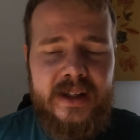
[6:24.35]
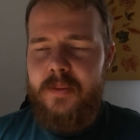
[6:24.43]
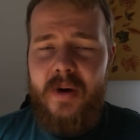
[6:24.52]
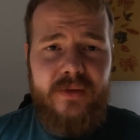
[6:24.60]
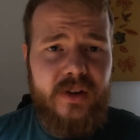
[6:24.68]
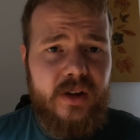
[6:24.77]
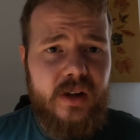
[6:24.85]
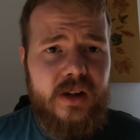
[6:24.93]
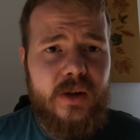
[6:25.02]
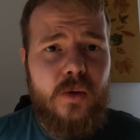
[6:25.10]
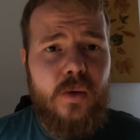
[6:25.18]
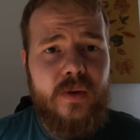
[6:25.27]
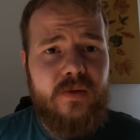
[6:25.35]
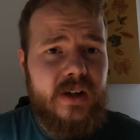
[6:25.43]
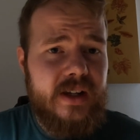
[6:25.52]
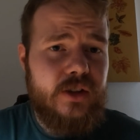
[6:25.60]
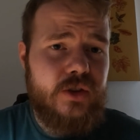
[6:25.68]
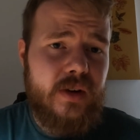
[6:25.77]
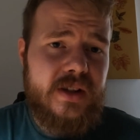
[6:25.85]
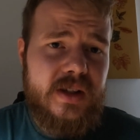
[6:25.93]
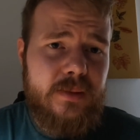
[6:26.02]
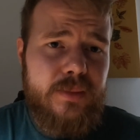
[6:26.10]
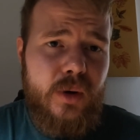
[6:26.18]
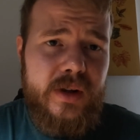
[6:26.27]
Some other little really
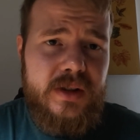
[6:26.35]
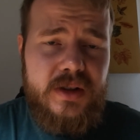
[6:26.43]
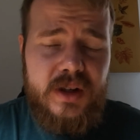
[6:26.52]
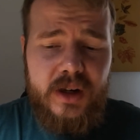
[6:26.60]
interesting points